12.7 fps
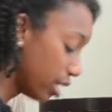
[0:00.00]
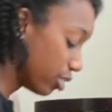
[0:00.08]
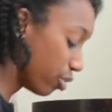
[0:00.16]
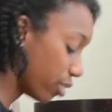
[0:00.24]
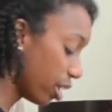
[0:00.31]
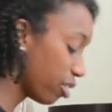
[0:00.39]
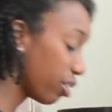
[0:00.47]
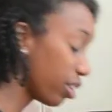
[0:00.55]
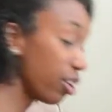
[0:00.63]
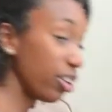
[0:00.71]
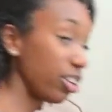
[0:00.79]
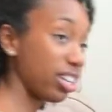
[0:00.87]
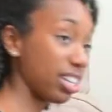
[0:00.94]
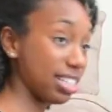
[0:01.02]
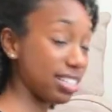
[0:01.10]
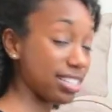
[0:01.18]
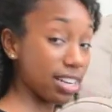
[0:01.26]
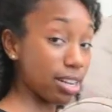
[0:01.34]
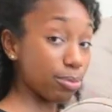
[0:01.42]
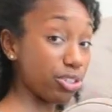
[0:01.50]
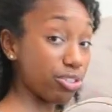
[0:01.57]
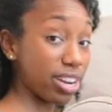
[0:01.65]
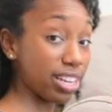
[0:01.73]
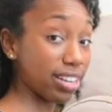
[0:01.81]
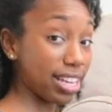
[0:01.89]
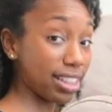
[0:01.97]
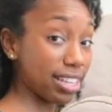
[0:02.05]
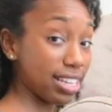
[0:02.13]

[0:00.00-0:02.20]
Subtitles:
So not only are you gonna sit up straight like